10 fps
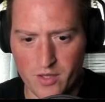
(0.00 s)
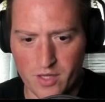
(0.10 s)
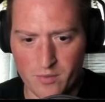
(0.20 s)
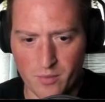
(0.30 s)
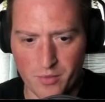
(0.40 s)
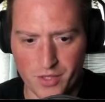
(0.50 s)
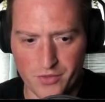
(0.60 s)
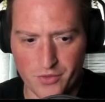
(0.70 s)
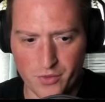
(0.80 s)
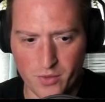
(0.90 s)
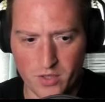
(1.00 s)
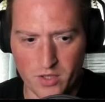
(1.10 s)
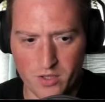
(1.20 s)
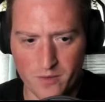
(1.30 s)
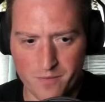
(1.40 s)
then we play
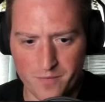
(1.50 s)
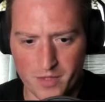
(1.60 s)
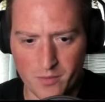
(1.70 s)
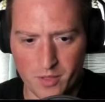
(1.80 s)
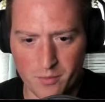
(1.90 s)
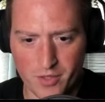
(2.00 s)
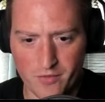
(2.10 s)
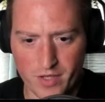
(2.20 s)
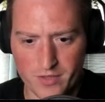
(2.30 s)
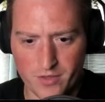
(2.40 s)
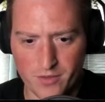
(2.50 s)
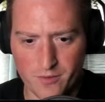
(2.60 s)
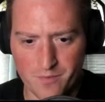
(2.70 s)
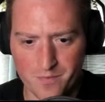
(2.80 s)
sewer, and we can play vessel.